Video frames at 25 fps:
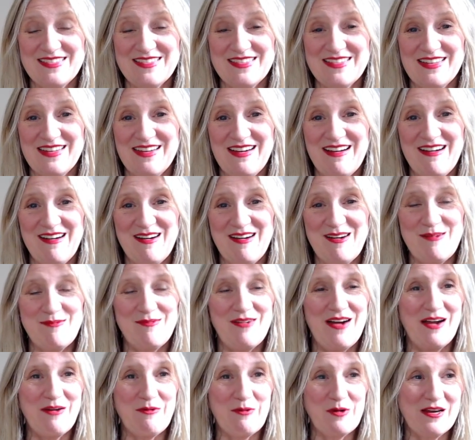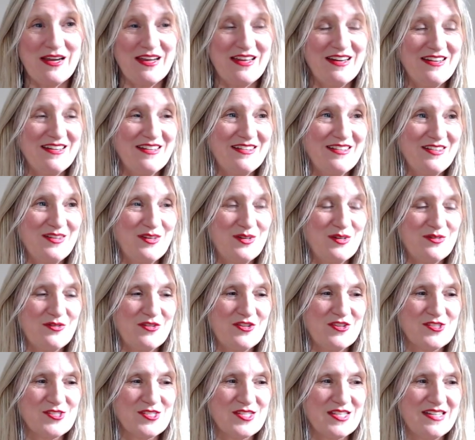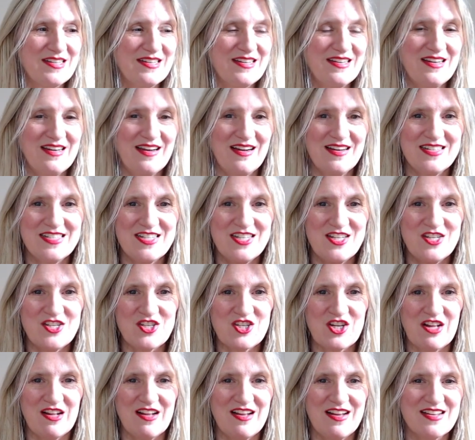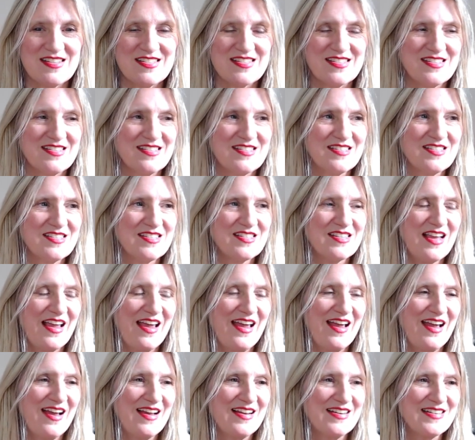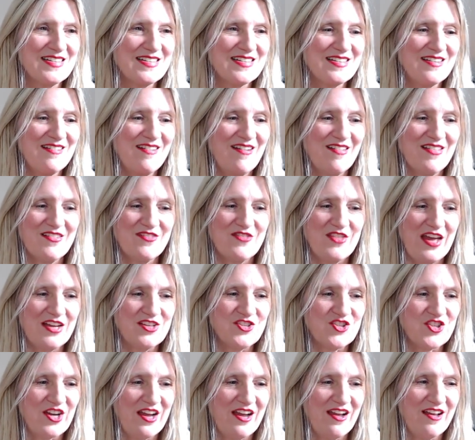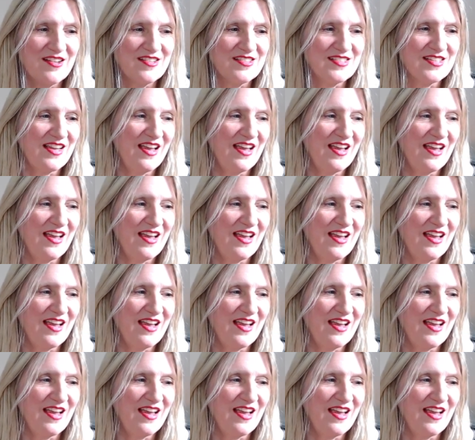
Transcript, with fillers: Um, I work in a university. I teach classes and all of that jazz.